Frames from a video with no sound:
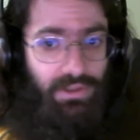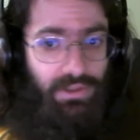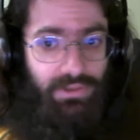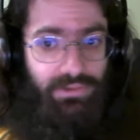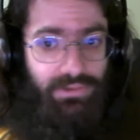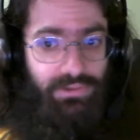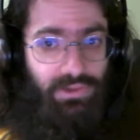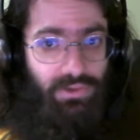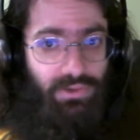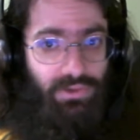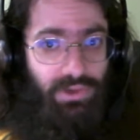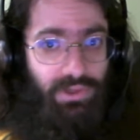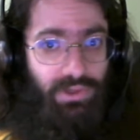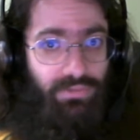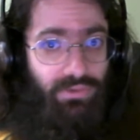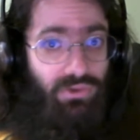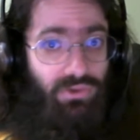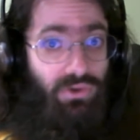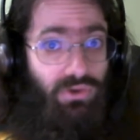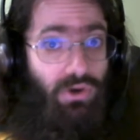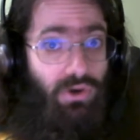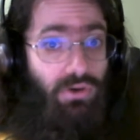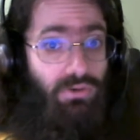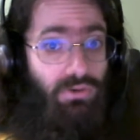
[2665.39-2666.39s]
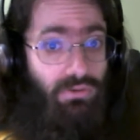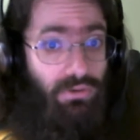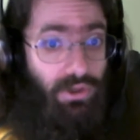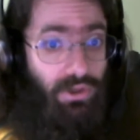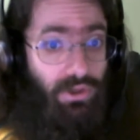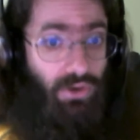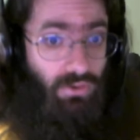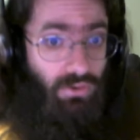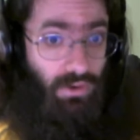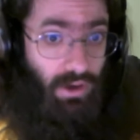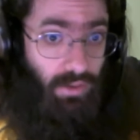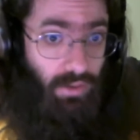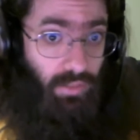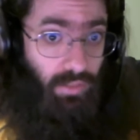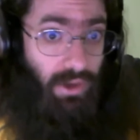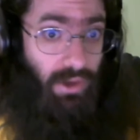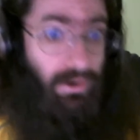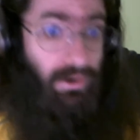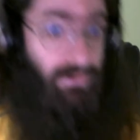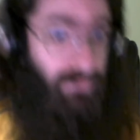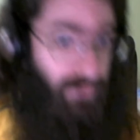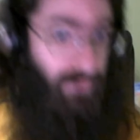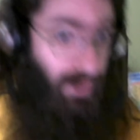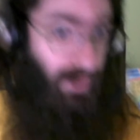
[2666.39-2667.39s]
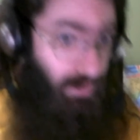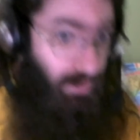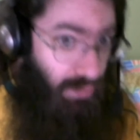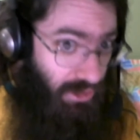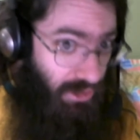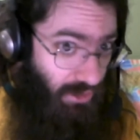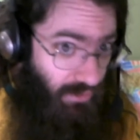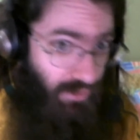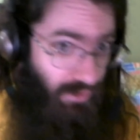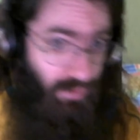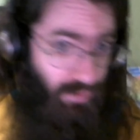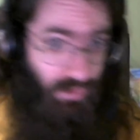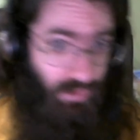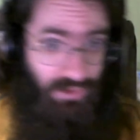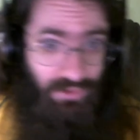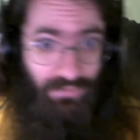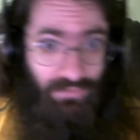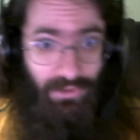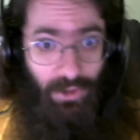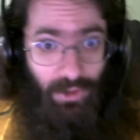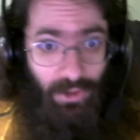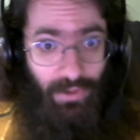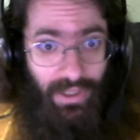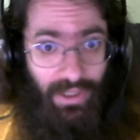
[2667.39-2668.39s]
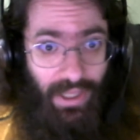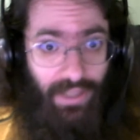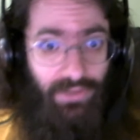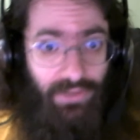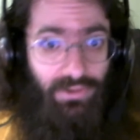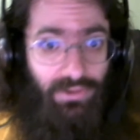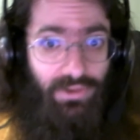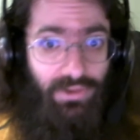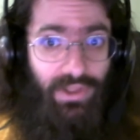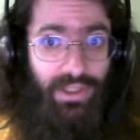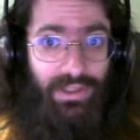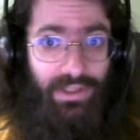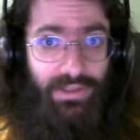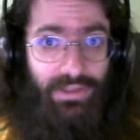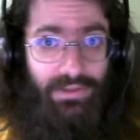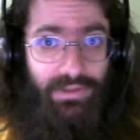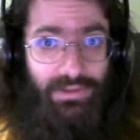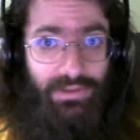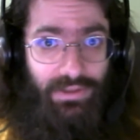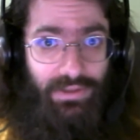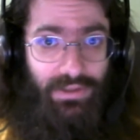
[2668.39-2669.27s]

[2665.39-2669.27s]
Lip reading: So if you go, above and below them with the viewing angle, they